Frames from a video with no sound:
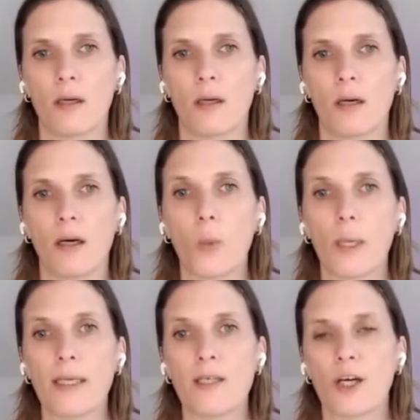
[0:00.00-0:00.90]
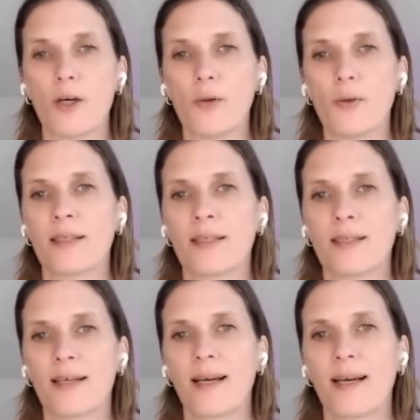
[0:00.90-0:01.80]
a window
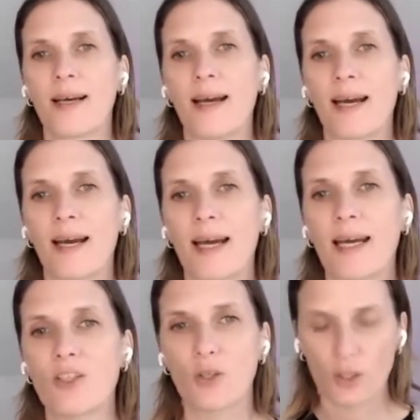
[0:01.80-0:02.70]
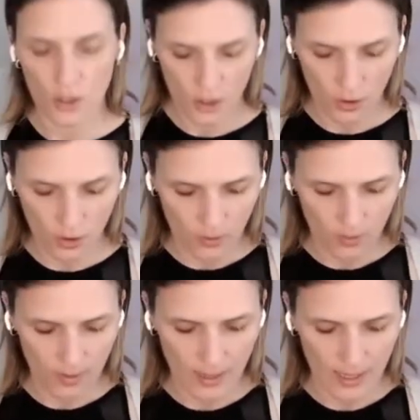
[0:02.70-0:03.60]
and you can do
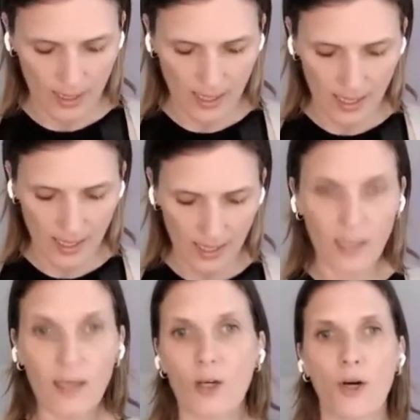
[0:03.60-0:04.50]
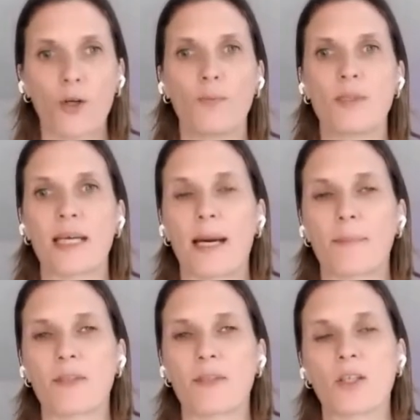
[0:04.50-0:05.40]
a Chrome tab.
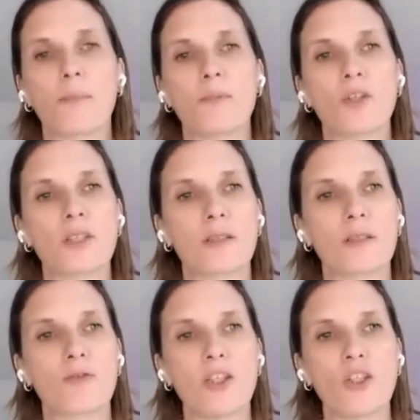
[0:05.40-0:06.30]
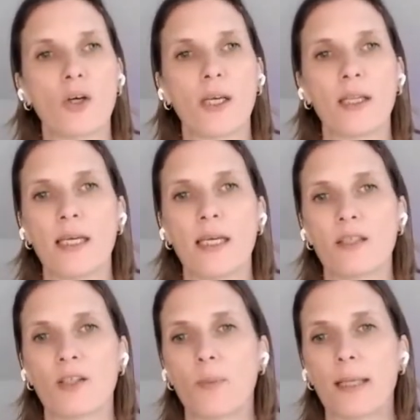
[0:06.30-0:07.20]
So I'm just screenshotting these so
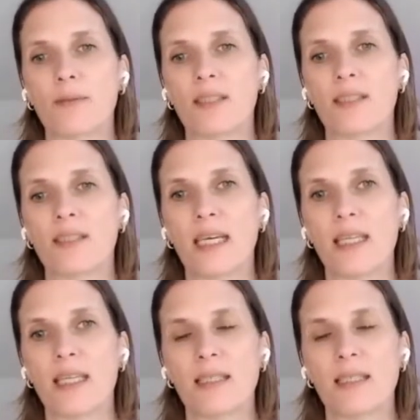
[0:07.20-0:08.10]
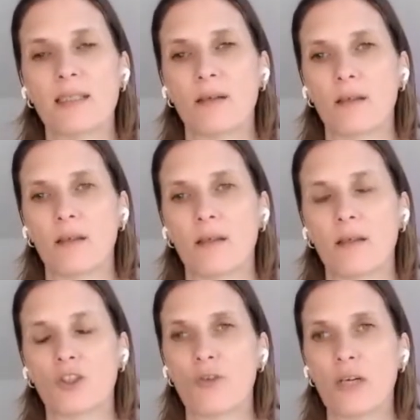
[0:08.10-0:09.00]
you'll be able to see these
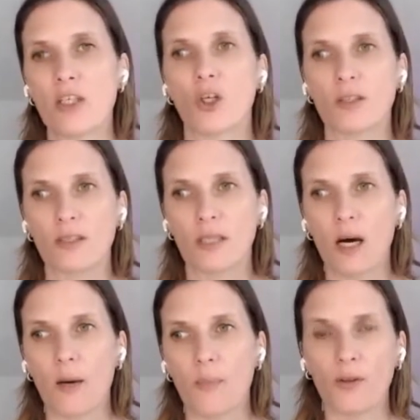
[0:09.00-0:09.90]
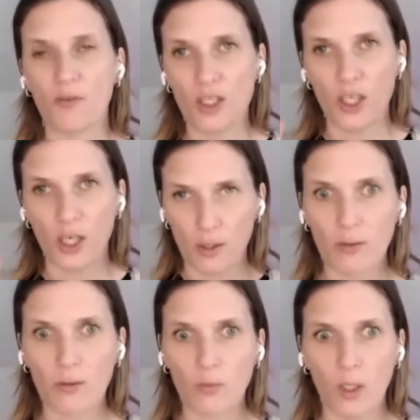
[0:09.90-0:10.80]
screenshots up on the video
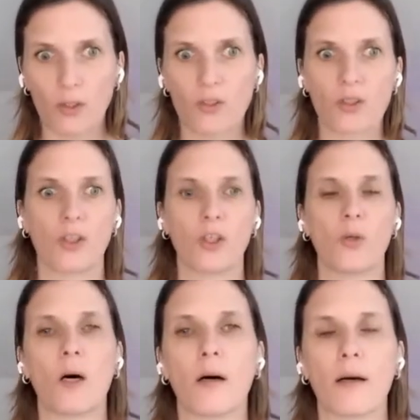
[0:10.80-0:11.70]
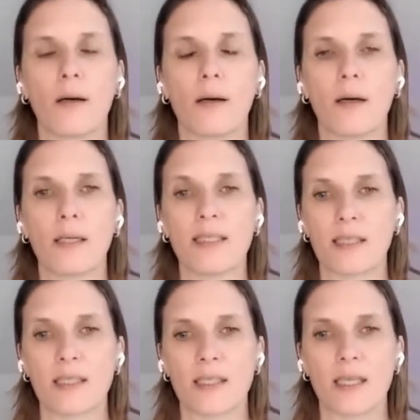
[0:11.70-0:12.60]
whilst you are
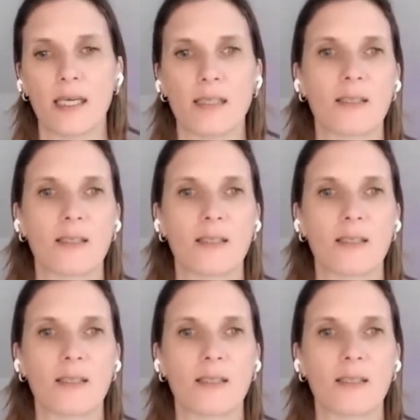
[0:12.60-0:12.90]
listening to this.